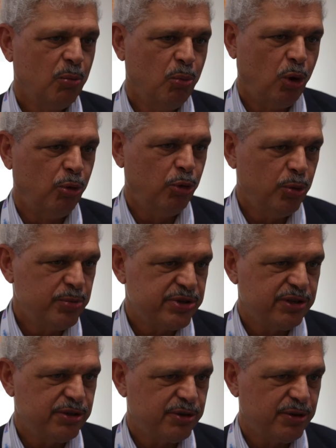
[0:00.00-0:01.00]
more rooms
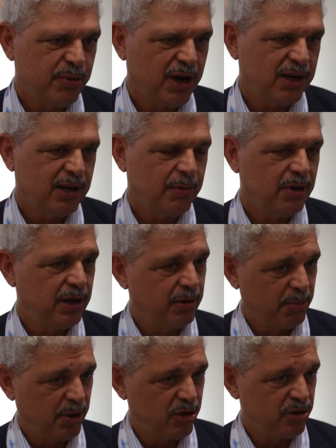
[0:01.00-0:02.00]
into the market,
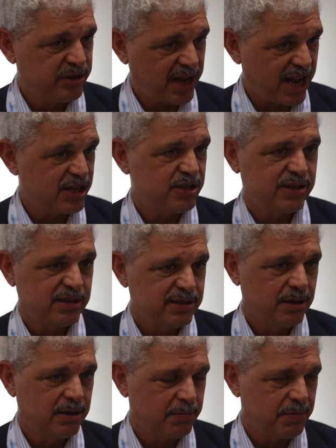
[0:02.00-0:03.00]
because that's